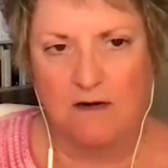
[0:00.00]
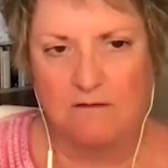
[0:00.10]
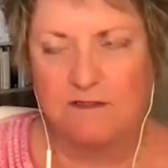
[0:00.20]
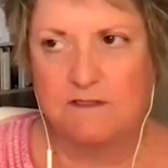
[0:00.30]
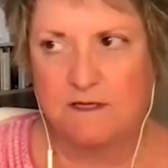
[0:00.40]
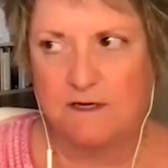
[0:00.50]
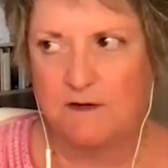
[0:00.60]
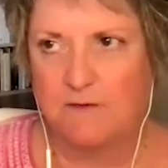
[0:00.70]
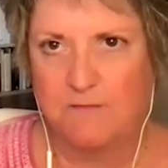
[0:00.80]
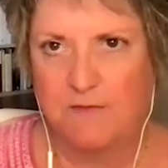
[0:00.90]
And it was,
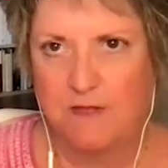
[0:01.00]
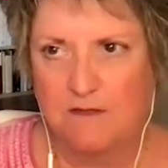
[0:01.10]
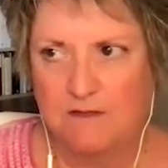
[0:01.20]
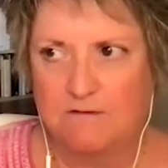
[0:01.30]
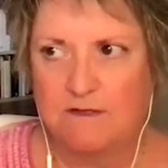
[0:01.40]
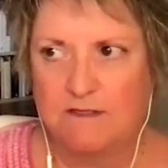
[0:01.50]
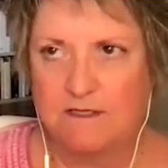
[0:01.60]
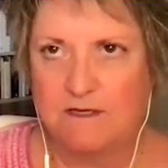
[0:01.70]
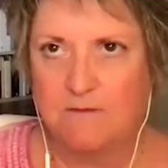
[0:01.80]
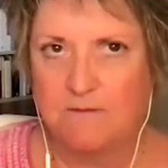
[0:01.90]
so it's,